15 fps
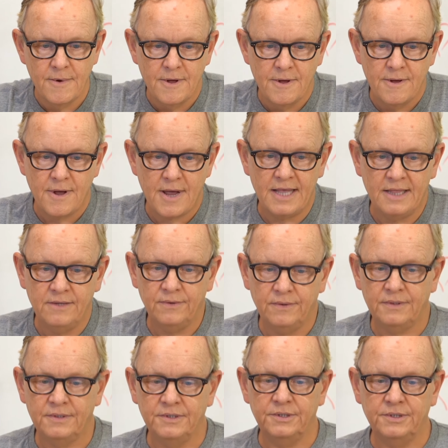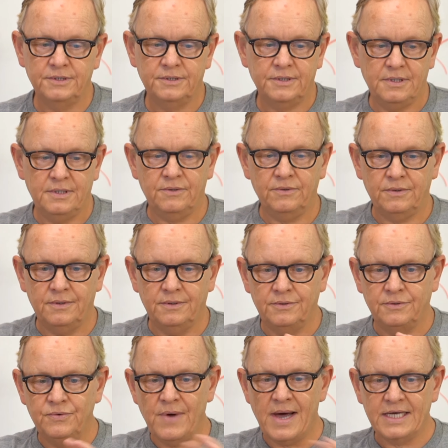And there are
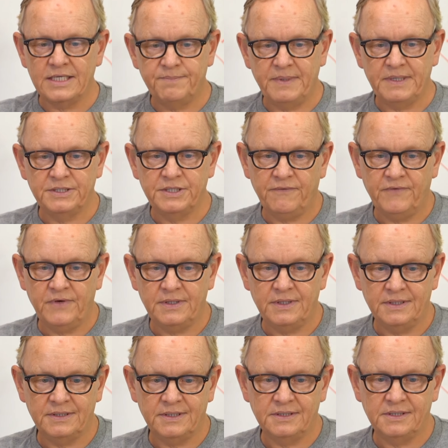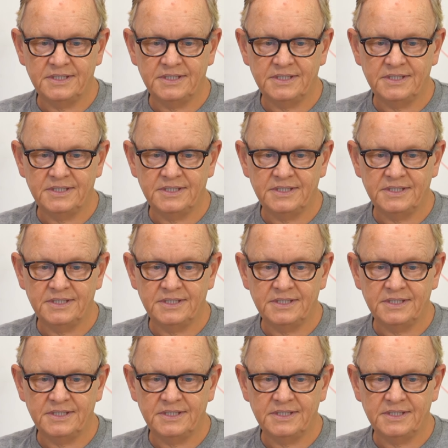two aspects of it. It's the C